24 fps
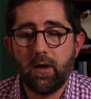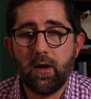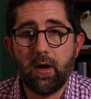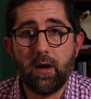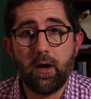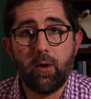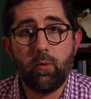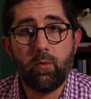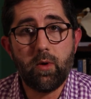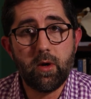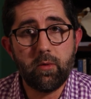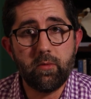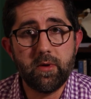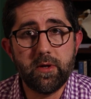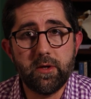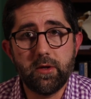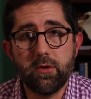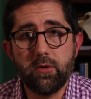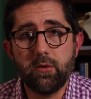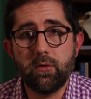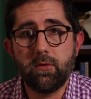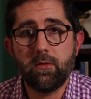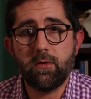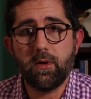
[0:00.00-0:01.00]
What We
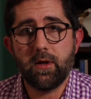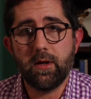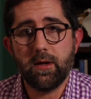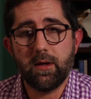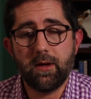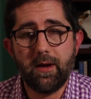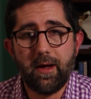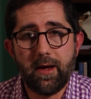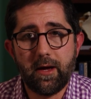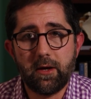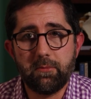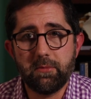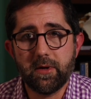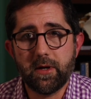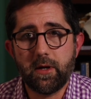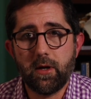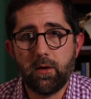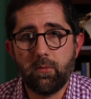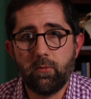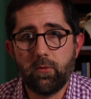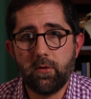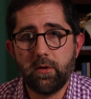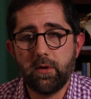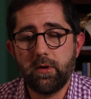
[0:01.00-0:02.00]
Do and How to
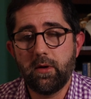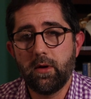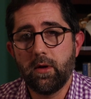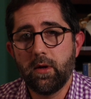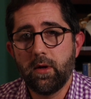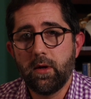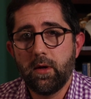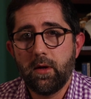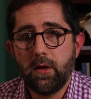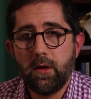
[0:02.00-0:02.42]
Become One.